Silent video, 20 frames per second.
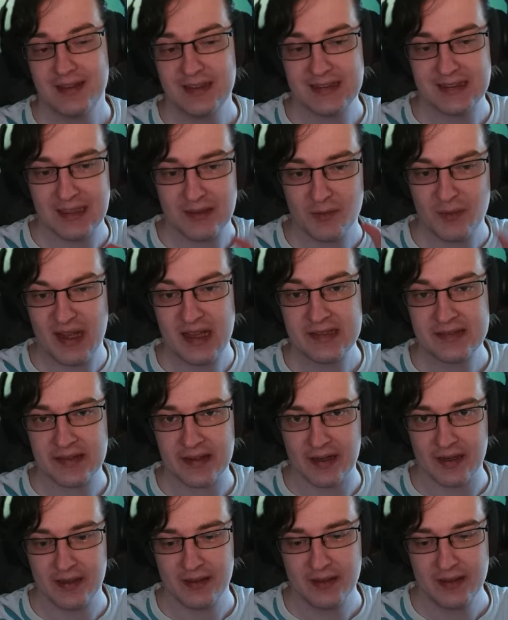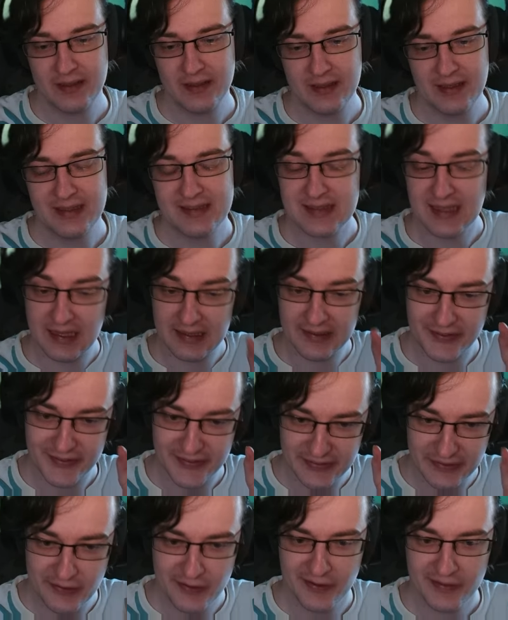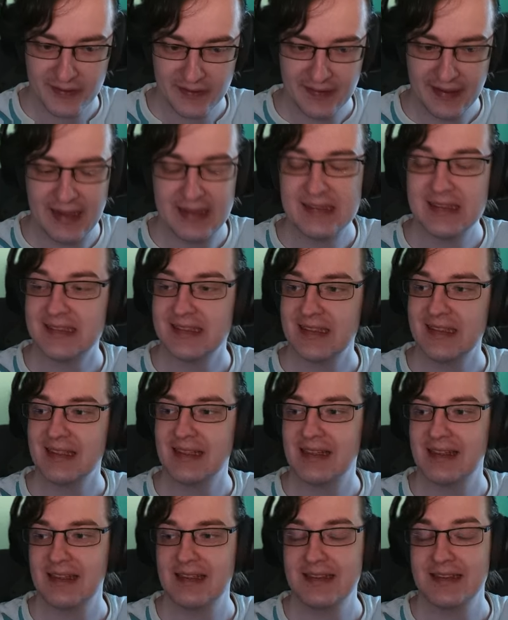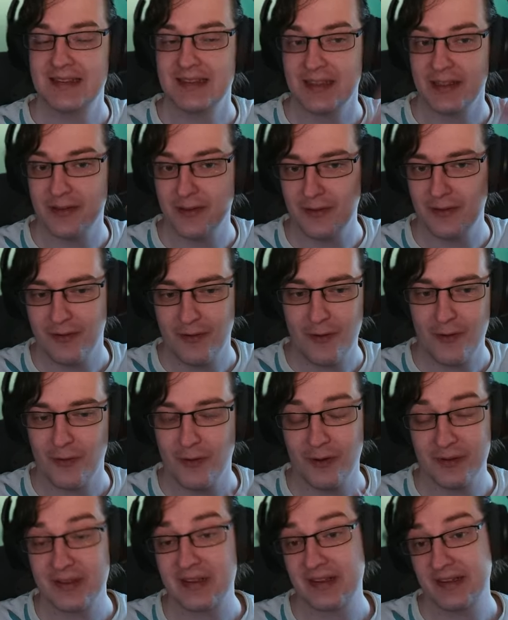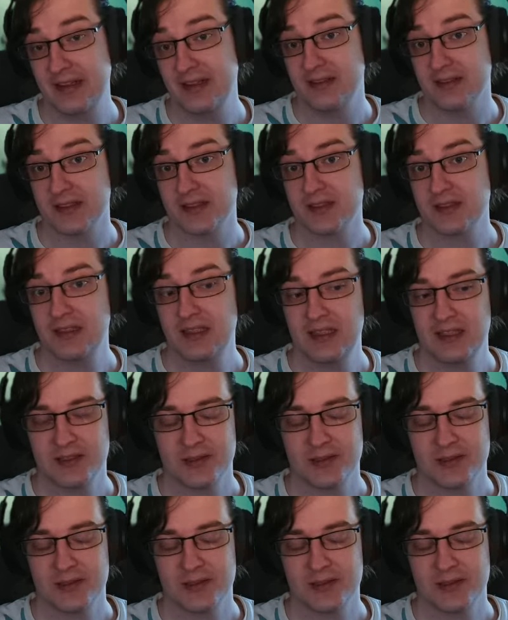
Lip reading: It's our mastery. It's additional hot and it's increasing all other heals.